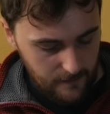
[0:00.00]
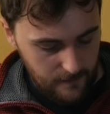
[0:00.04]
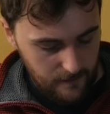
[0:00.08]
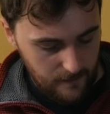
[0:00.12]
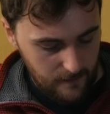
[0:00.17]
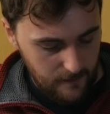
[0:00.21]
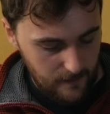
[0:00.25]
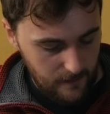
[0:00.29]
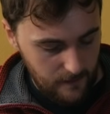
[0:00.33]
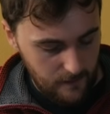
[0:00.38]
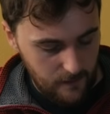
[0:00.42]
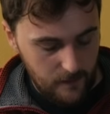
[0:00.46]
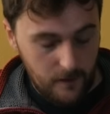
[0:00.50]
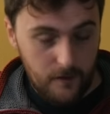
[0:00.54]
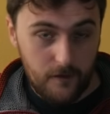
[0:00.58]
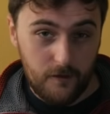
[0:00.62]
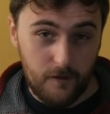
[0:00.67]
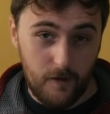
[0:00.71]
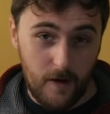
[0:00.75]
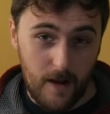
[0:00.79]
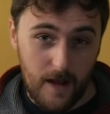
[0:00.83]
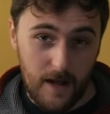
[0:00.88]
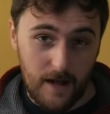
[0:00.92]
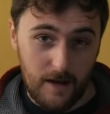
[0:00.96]
to
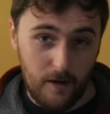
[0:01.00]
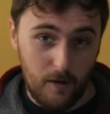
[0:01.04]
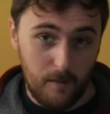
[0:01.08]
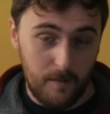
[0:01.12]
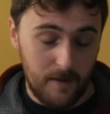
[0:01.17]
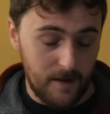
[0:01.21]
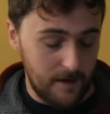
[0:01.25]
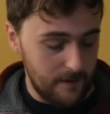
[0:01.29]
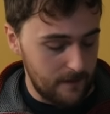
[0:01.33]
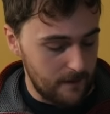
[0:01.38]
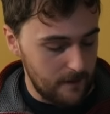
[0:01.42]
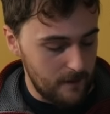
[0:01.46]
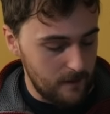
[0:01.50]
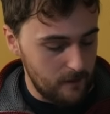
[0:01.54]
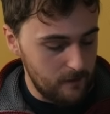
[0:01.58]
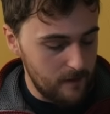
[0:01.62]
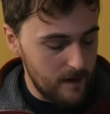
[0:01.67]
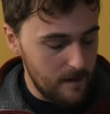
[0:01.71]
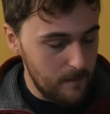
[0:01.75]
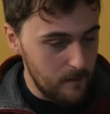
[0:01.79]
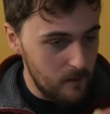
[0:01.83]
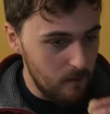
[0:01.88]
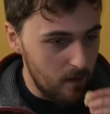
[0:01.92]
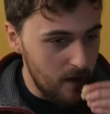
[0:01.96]
try a little piece of the
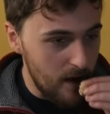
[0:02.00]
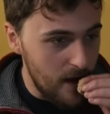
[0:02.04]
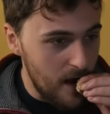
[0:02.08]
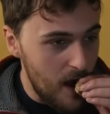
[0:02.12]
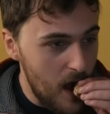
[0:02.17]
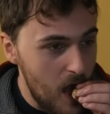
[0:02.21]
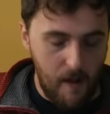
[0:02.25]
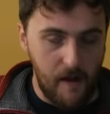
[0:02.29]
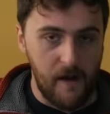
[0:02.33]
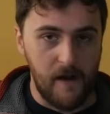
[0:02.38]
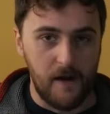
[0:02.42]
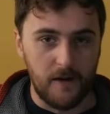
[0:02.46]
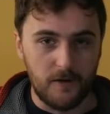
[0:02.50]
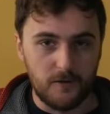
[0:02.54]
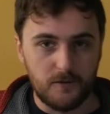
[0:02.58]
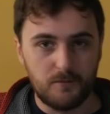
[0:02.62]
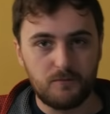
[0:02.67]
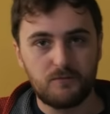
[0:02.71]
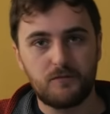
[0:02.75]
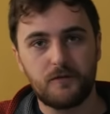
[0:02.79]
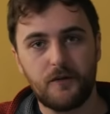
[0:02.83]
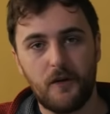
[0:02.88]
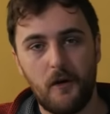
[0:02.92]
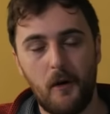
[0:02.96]
crumble here. Yes.
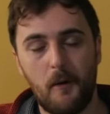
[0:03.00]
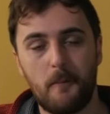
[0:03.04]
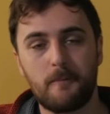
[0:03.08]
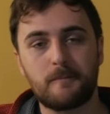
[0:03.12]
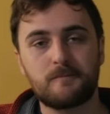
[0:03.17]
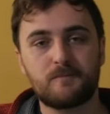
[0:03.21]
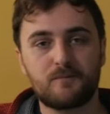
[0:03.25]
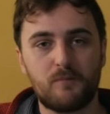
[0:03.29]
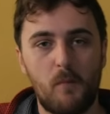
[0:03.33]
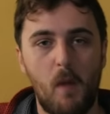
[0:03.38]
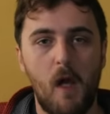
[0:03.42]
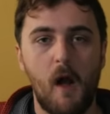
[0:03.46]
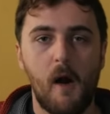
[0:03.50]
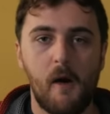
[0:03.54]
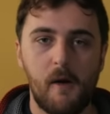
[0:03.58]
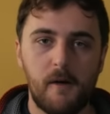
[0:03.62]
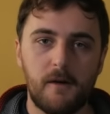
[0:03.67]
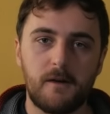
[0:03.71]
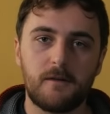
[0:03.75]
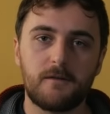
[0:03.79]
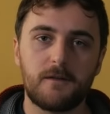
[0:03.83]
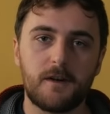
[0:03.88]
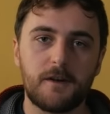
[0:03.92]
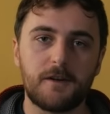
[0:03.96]
So
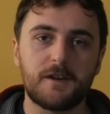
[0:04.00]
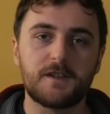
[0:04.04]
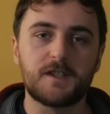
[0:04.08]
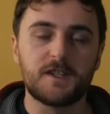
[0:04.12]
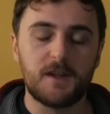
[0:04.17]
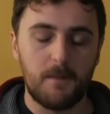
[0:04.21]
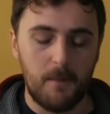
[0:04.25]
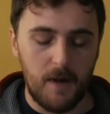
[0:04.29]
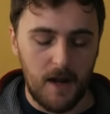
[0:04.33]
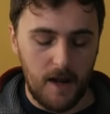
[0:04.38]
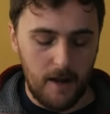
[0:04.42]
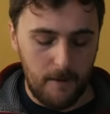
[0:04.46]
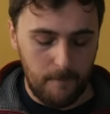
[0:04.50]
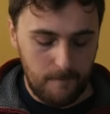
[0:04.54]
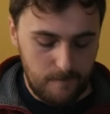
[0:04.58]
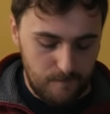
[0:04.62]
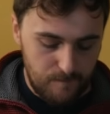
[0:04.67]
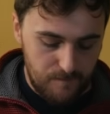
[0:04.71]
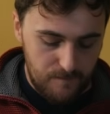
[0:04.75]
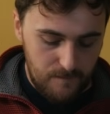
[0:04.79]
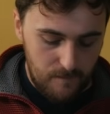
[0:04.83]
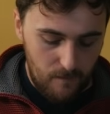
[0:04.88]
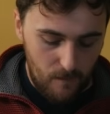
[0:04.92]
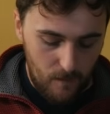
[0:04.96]
very similar
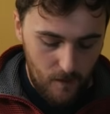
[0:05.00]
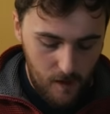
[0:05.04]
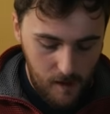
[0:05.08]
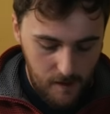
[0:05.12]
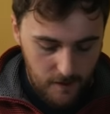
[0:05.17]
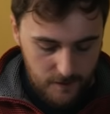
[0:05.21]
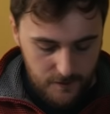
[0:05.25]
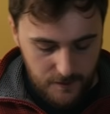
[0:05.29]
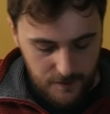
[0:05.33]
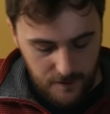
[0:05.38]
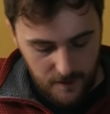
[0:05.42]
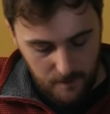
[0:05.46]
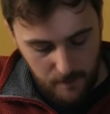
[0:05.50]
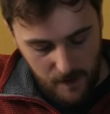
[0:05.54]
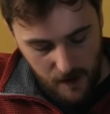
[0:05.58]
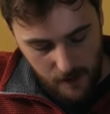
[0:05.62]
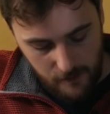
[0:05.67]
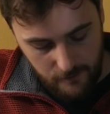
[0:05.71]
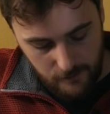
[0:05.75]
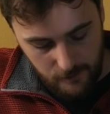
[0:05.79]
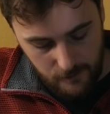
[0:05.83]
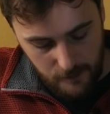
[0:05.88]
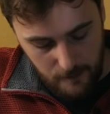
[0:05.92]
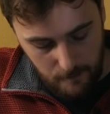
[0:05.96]
to the
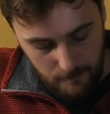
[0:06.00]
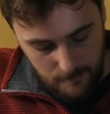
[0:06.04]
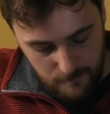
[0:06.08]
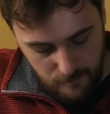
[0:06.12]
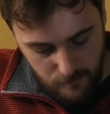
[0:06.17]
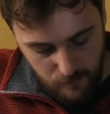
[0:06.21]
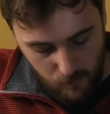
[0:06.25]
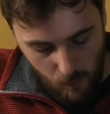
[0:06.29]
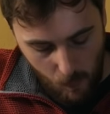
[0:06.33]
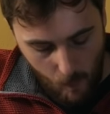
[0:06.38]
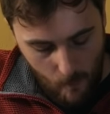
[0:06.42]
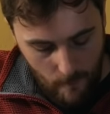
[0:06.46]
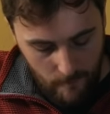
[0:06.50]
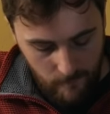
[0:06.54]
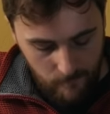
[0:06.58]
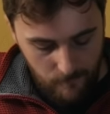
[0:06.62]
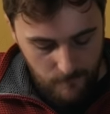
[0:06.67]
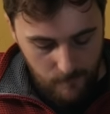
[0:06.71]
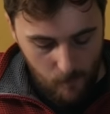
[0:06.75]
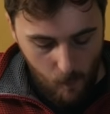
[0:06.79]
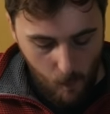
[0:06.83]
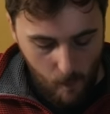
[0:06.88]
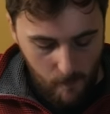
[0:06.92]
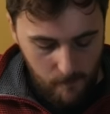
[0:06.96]
polvorón,
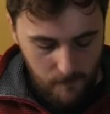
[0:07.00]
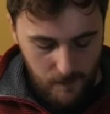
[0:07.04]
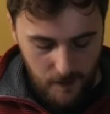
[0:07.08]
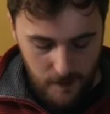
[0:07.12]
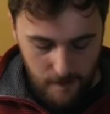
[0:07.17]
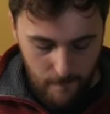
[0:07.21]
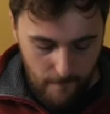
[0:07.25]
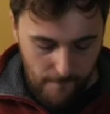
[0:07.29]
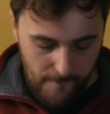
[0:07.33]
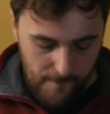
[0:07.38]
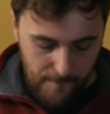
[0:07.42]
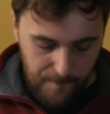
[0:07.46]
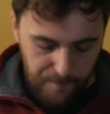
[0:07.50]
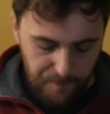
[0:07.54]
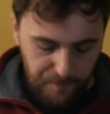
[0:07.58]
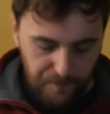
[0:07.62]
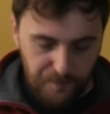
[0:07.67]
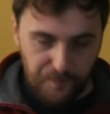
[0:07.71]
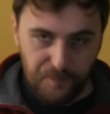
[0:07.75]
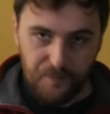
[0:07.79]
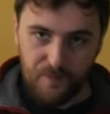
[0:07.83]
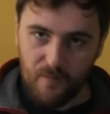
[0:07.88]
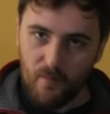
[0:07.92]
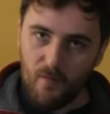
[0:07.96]
but
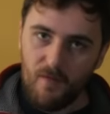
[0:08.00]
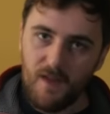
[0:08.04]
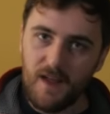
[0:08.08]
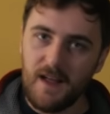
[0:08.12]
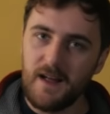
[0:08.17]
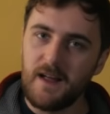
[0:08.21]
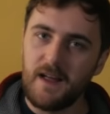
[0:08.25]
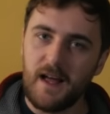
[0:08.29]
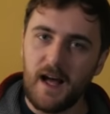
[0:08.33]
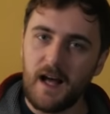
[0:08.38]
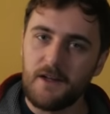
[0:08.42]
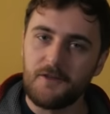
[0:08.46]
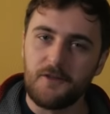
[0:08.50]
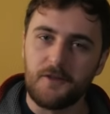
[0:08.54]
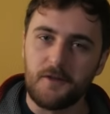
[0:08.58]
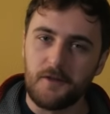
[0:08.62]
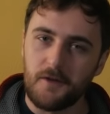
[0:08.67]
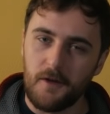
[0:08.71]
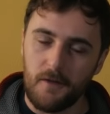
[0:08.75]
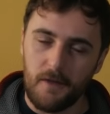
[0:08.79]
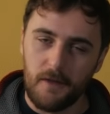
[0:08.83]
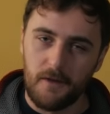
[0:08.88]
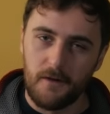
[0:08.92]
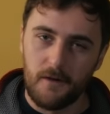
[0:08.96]
it hasn't
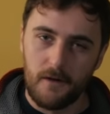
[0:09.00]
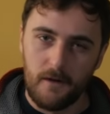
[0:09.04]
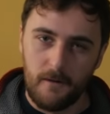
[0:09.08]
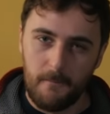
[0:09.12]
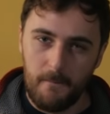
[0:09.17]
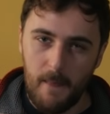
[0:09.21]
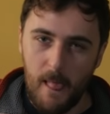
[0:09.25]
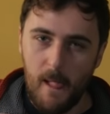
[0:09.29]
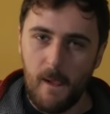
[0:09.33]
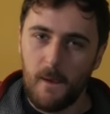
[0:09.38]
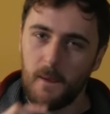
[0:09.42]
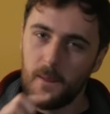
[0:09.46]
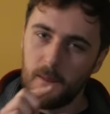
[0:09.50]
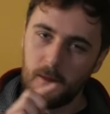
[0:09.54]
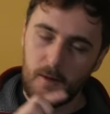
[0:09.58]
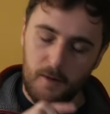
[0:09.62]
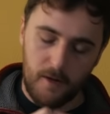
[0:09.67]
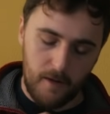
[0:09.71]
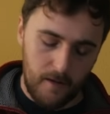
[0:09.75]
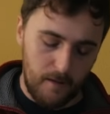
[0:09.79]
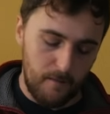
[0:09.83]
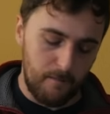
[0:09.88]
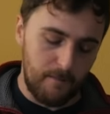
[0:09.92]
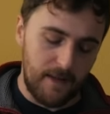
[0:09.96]
got
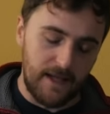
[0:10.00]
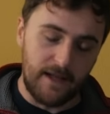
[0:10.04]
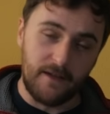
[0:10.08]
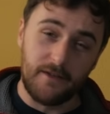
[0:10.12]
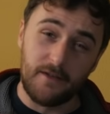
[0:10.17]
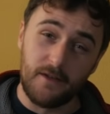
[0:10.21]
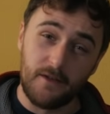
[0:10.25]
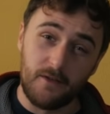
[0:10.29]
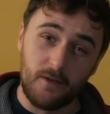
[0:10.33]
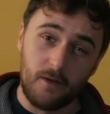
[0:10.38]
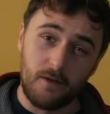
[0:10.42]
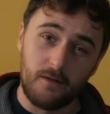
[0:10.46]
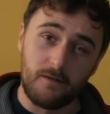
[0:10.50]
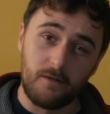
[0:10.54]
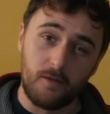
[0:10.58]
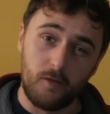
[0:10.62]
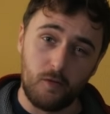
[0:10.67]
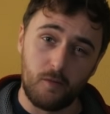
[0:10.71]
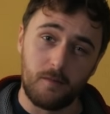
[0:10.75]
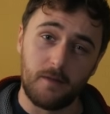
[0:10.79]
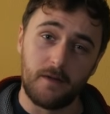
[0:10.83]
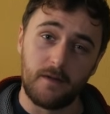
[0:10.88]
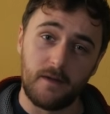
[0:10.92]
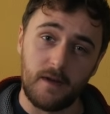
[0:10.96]
the pieces of
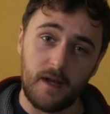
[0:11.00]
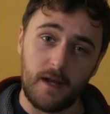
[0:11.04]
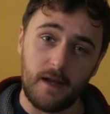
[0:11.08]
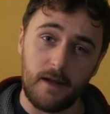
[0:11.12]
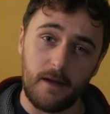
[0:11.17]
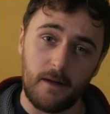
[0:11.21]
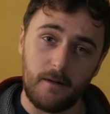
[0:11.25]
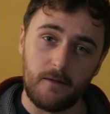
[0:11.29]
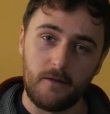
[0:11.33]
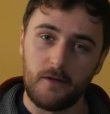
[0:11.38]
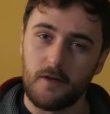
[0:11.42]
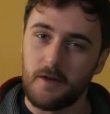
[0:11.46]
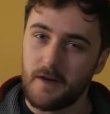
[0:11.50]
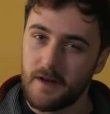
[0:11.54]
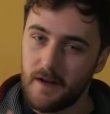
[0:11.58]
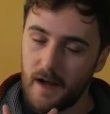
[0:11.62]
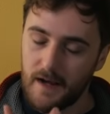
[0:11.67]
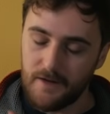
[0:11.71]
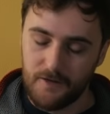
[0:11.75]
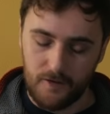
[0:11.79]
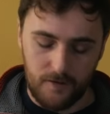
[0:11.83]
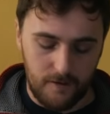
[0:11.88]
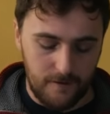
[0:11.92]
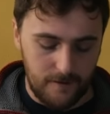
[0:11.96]
almond in it, so it
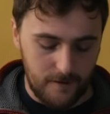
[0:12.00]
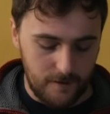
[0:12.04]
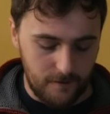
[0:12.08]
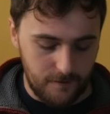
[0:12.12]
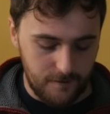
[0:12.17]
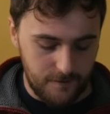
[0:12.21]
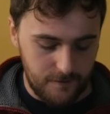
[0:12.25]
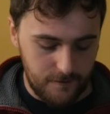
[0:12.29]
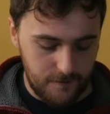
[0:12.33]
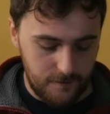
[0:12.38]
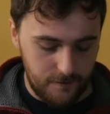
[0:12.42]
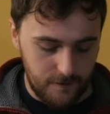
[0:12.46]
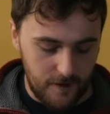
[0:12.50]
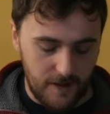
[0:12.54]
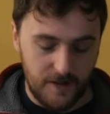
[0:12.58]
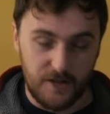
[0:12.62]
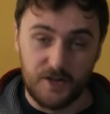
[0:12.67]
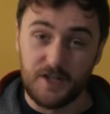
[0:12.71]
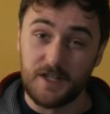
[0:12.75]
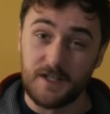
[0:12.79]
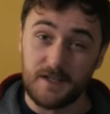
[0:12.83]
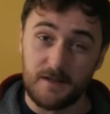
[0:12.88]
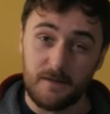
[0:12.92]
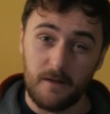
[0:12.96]
hasn't got the
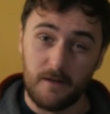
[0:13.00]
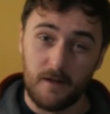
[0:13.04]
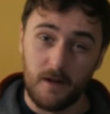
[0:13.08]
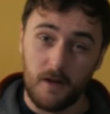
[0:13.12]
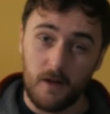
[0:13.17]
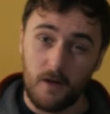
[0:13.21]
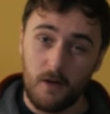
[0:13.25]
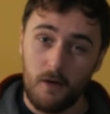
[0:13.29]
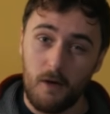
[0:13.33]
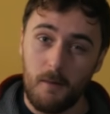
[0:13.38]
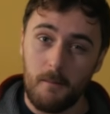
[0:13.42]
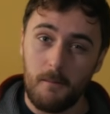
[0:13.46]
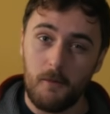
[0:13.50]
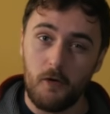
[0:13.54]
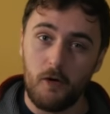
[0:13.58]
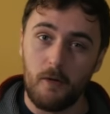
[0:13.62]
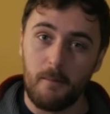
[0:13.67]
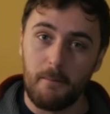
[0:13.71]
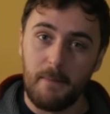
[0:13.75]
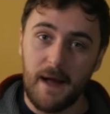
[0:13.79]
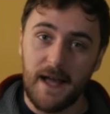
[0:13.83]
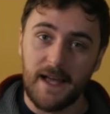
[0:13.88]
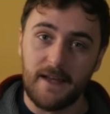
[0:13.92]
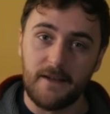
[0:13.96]
crunch. It's a lot more
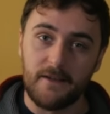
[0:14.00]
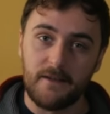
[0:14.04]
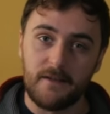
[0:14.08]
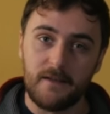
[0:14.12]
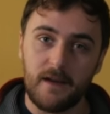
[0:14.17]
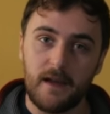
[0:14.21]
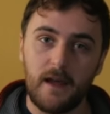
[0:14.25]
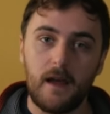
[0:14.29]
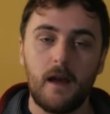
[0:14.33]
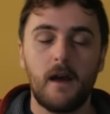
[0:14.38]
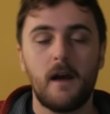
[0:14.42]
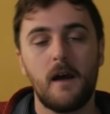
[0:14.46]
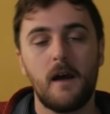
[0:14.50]
pasty,